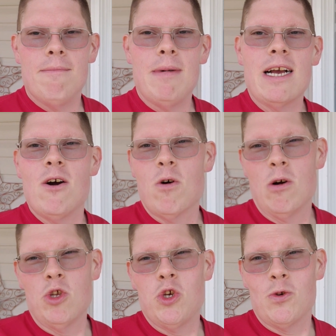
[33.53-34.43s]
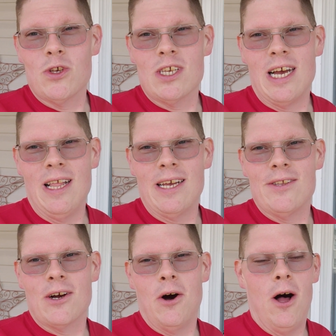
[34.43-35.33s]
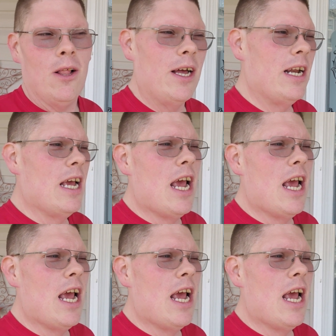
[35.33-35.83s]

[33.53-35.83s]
My go-go juice, as I like to call it.